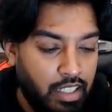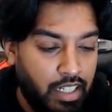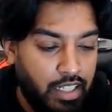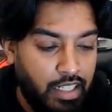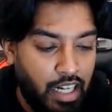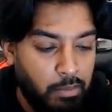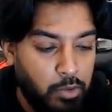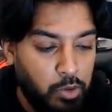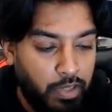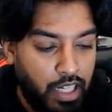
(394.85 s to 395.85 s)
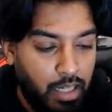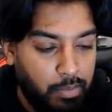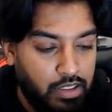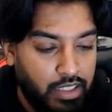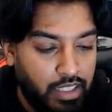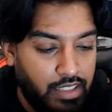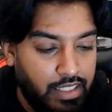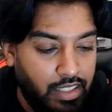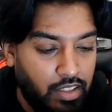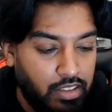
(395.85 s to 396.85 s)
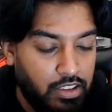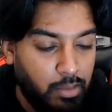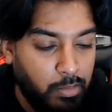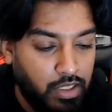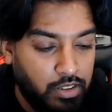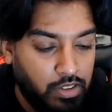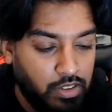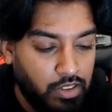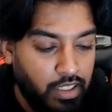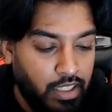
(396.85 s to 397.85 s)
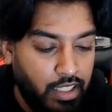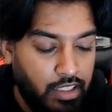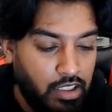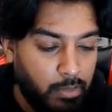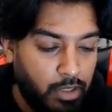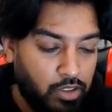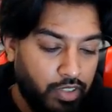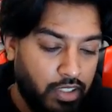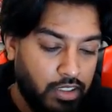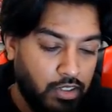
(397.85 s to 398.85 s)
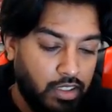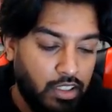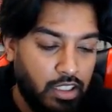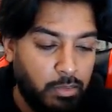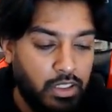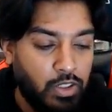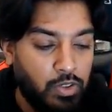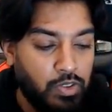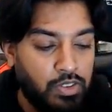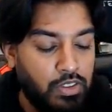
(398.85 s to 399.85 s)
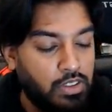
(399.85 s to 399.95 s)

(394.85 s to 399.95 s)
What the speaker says: And I'm super happy to get 10 on this Yamato. Any Yamato fans out there, let me know.